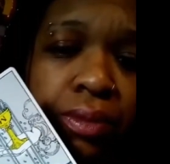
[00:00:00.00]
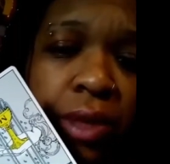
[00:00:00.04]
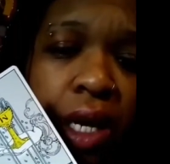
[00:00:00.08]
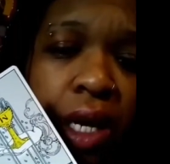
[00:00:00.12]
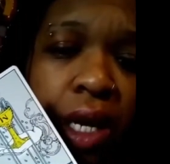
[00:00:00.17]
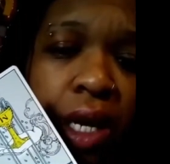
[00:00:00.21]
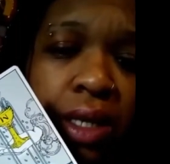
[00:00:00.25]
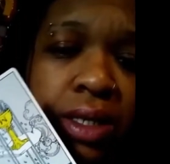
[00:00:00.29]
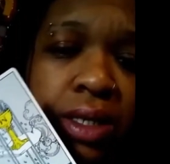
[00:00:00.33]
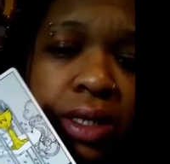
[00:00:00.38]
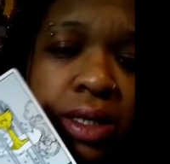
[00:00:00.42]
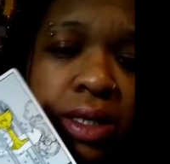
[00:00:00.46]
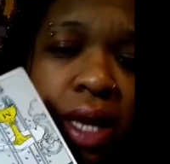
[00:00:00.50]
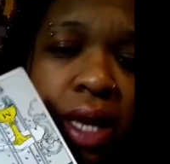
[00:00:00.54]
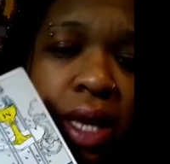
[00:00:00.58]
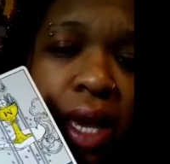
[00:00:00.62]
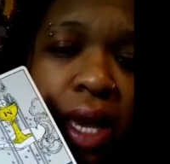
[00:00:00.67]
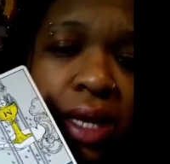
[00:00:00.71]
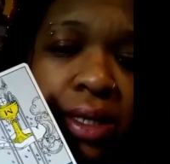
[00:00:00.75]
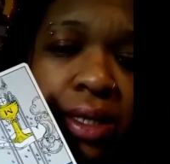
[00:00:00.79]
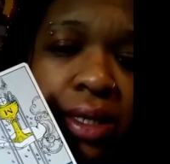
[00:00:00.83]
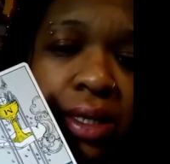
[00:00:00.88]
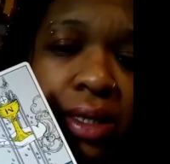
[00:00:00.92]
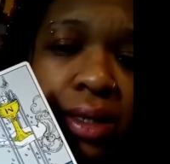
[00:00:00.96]
Okay, this is an
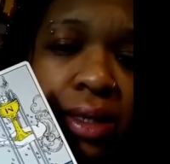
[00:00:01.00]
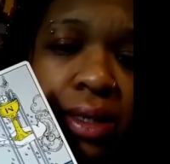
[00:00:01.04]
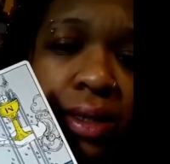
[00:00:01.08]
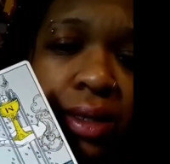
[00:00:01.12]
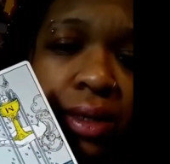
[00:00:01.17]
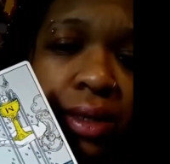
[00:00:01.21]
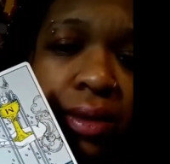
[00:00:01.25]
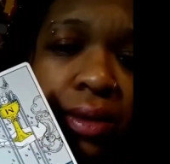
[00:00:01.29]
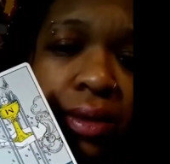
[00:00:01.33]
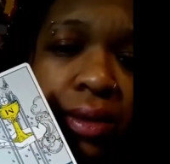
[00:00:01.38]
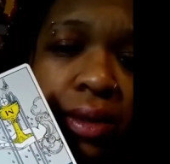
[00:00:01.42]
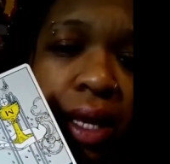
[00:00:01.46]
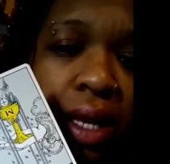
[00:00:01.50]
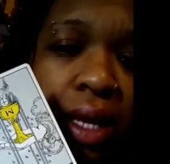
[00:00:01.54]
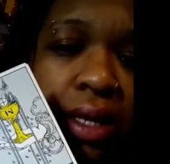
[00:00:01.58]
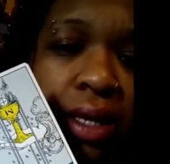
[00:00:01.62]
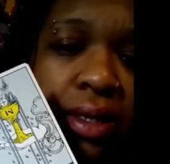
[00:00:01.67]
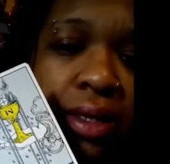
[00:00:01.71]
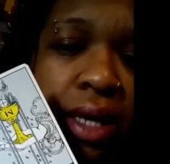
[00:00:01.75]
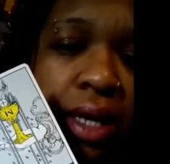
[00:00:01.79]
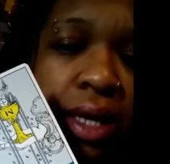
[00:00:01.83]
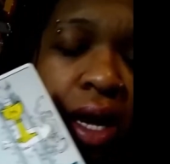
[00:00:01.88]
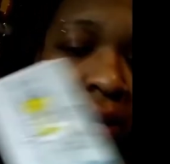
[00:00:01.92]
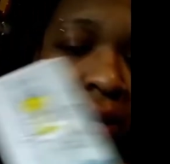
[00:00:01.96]
Ace
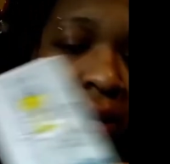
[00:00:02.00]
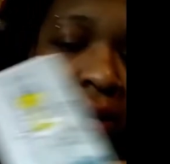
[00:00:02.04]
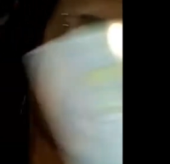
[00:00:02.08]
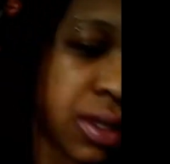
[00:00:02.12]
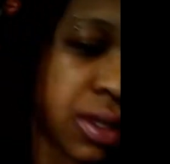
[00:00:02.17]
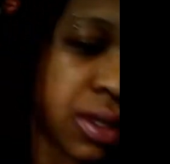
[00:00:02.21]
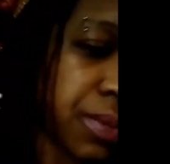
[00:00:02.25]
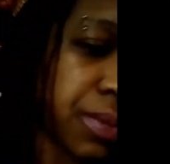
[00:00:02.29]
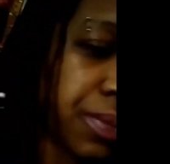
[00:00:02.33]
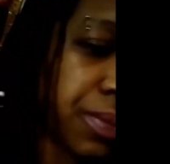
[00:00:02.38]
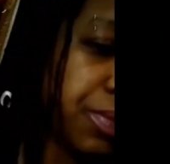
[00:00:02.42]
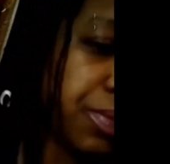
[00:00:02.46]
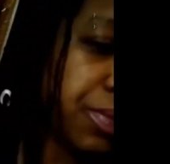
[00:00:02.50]
of Cups.